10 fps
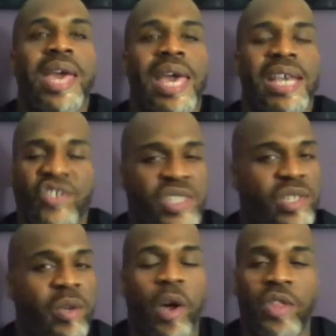it's just
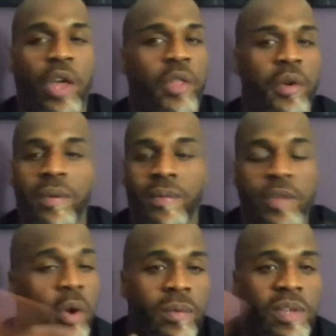another
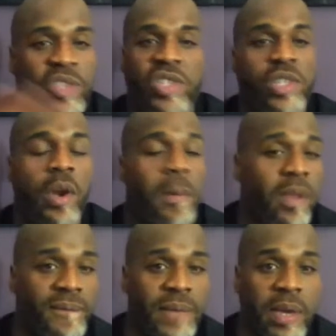
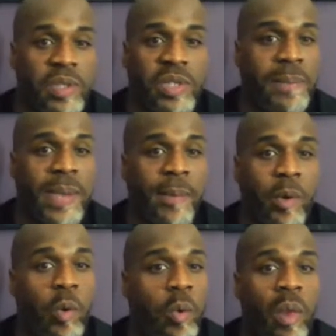middle finger to the people
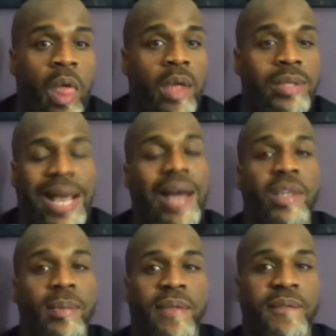who dialed
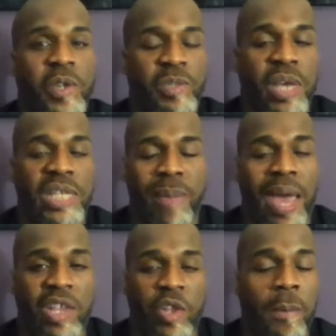them in the first place
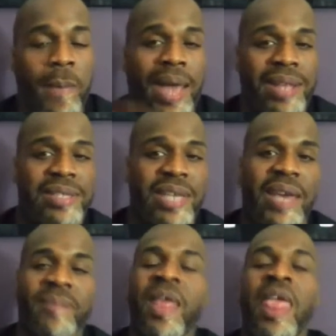back in the day.